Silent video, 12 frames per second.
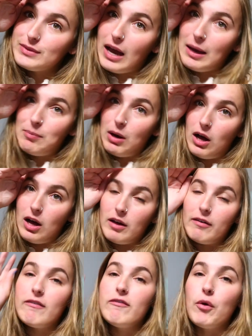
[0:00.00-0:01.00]
I
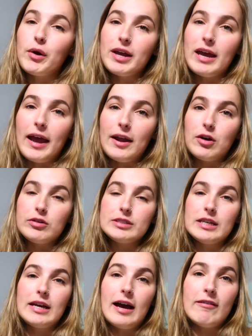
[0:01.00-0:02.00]
bought four candles
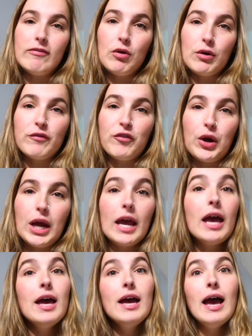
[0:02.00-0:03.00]
and got four
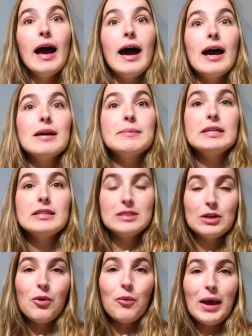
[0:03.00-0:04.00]
free. I'm
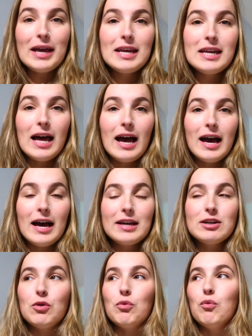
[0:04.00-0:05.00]
still waiting
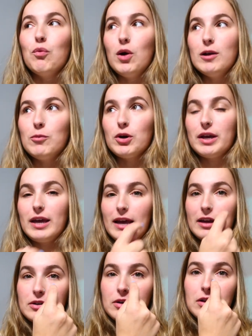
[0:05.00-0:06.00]
on one more
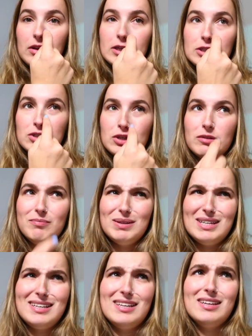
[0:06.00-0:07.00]
candle. It should
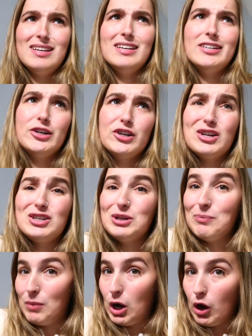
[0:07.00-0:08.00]
be here
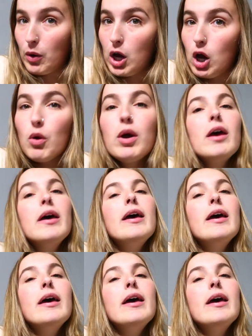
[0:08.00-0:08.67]
tomorrow.